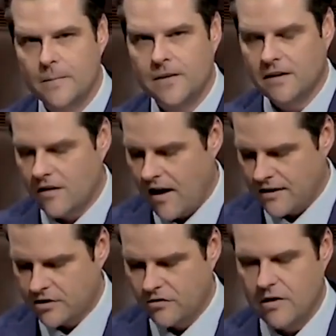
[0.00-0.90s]
get their
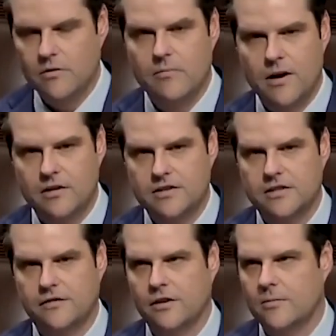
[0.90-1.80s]
act straight with America's
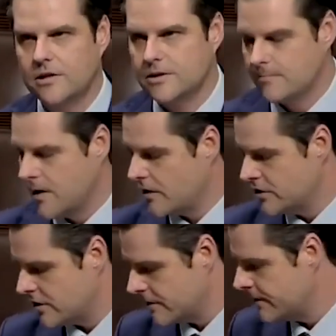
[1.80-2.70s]
civil liberties. I reserve.